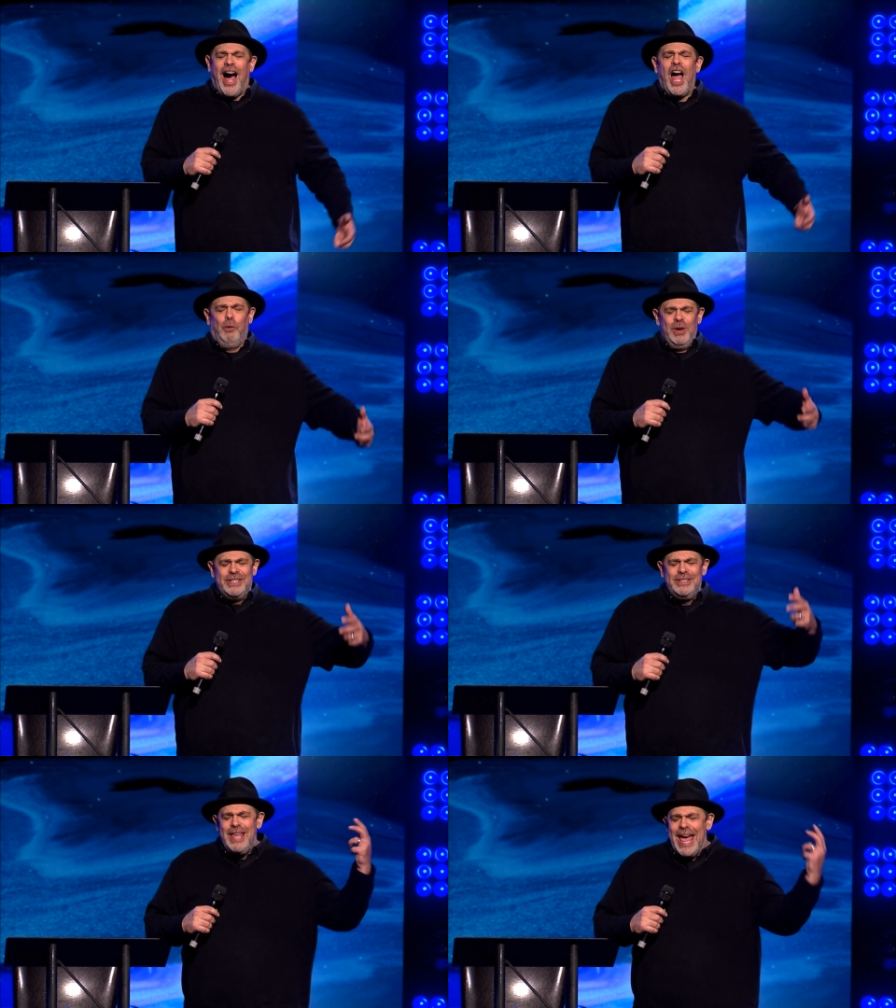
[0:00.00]
I
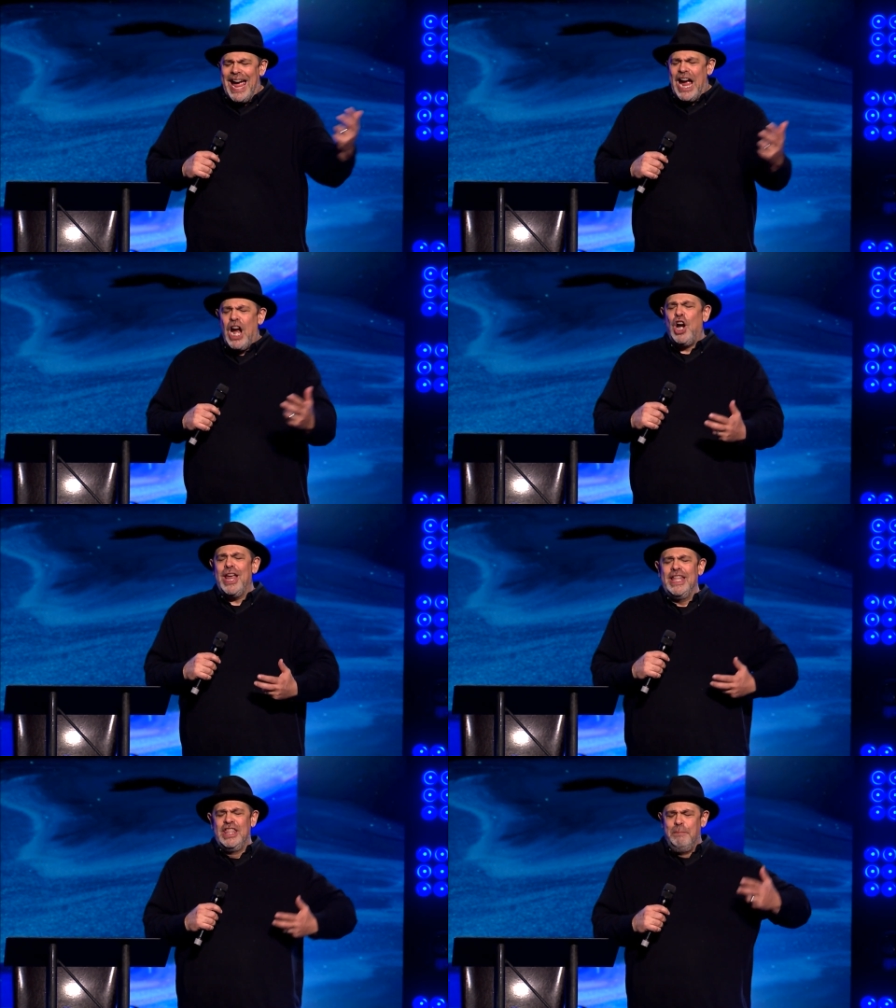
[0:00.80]
was there
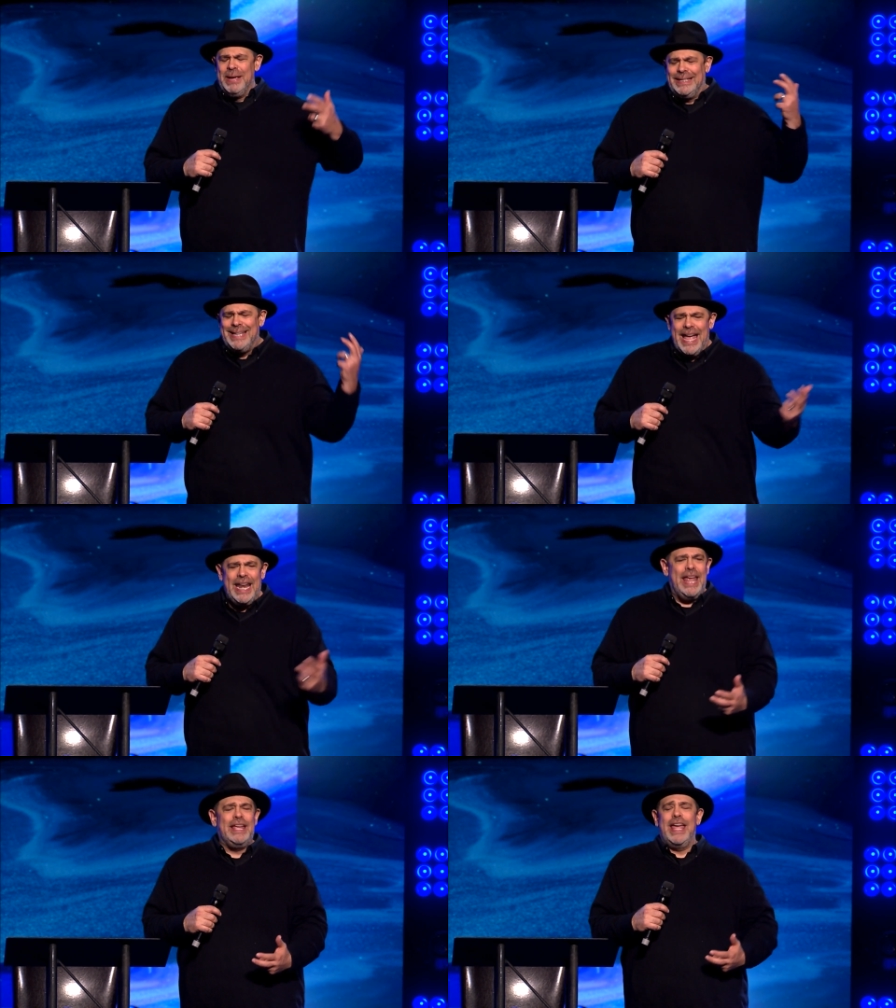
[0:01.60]
in the
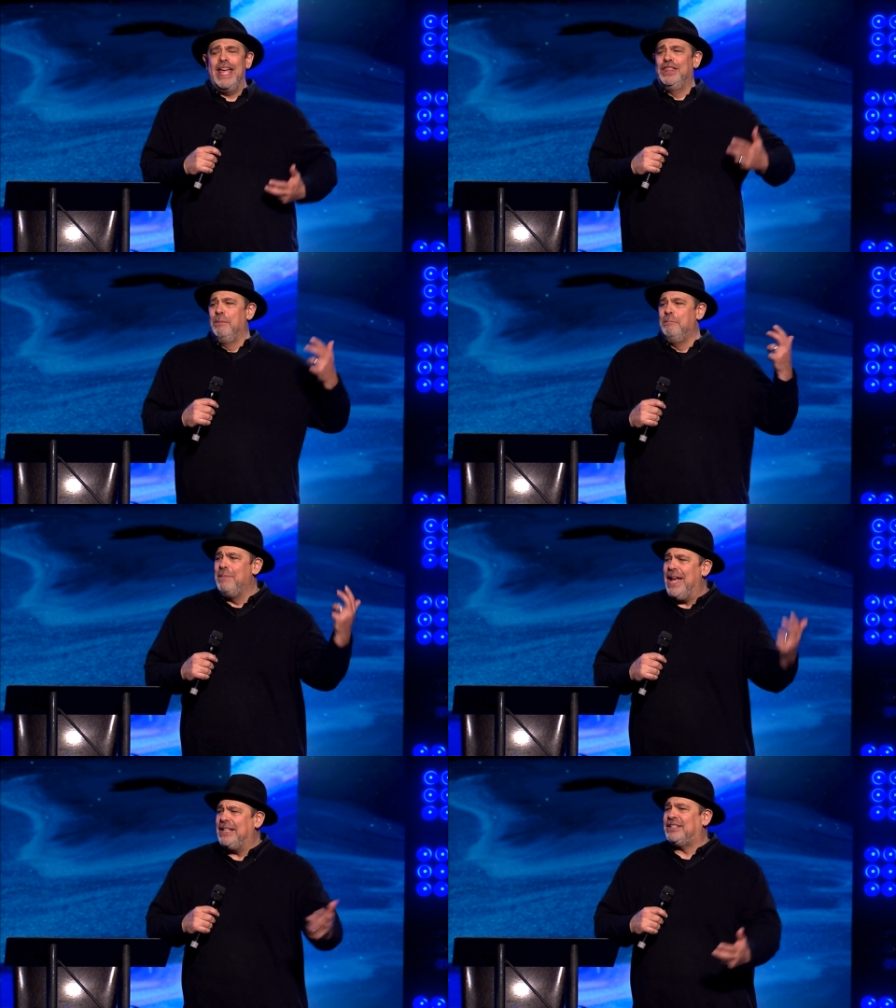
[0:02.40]
beginning, in the
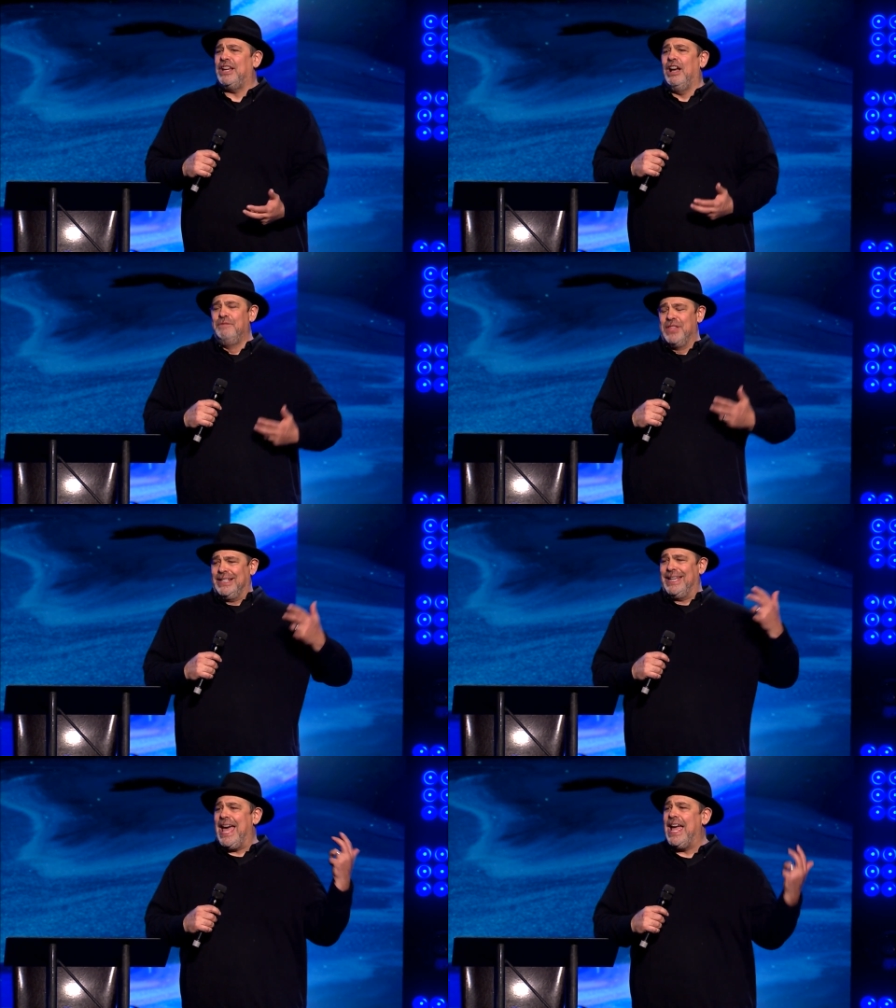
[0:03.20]
midst of the
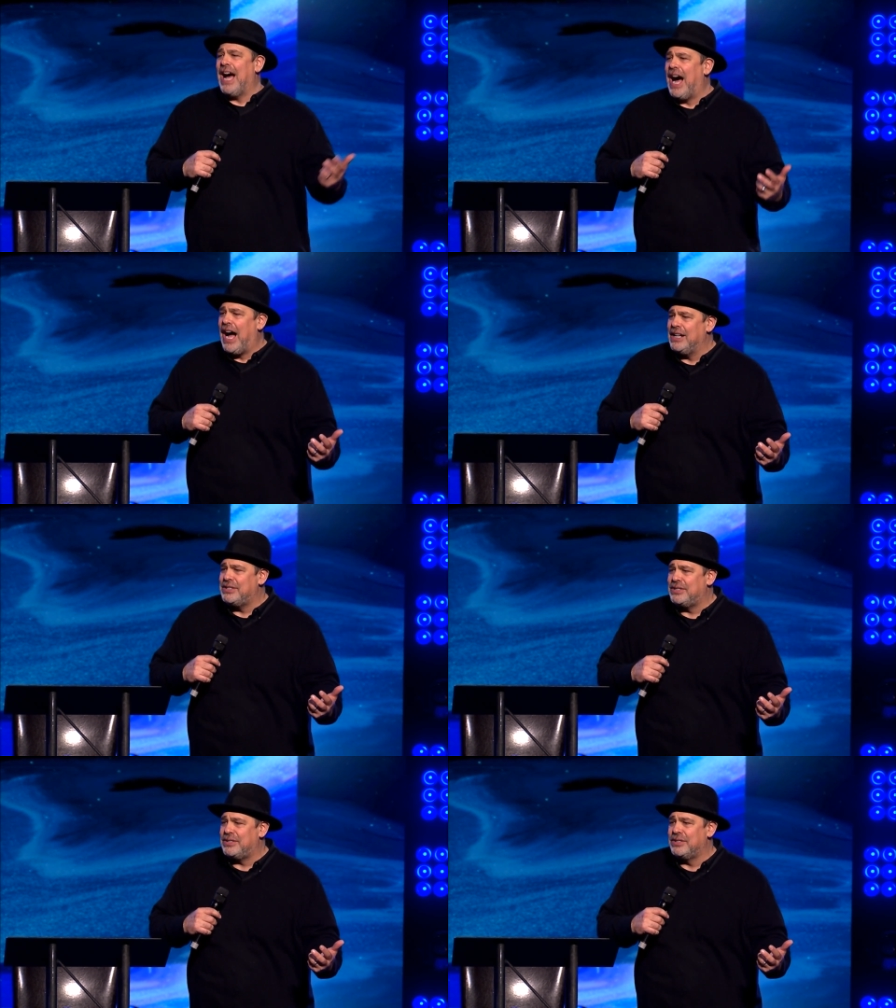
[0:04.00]

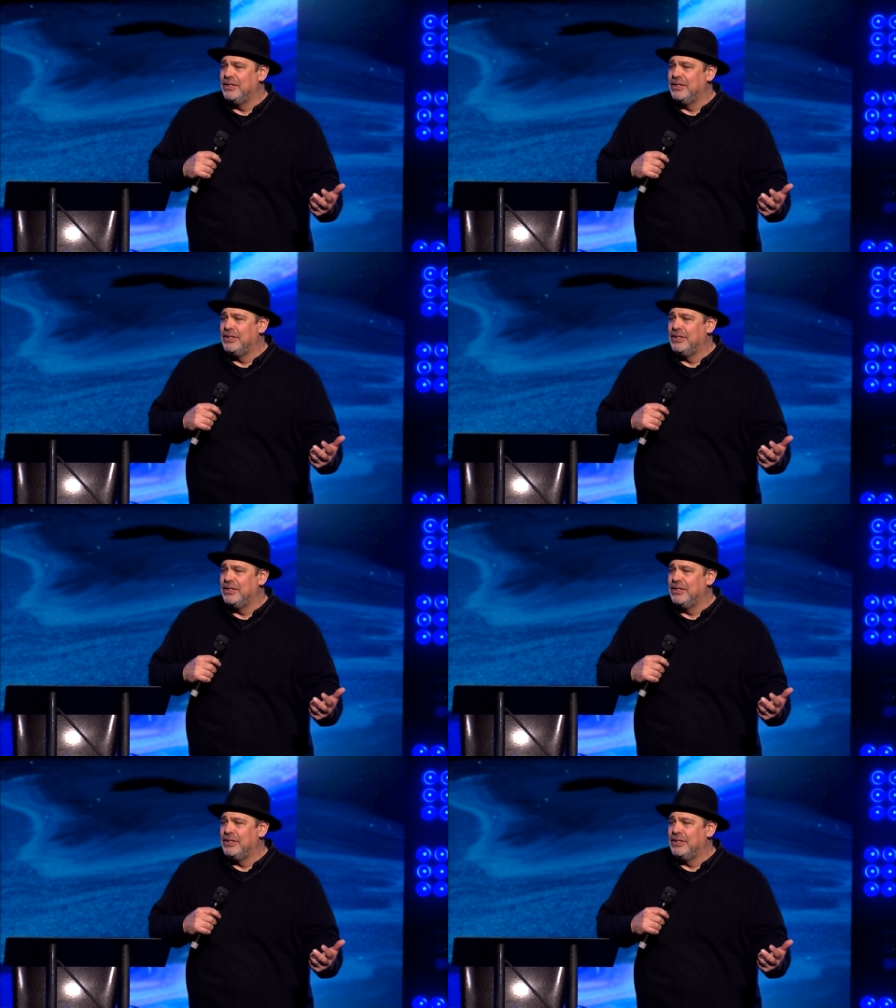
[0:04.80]
chaos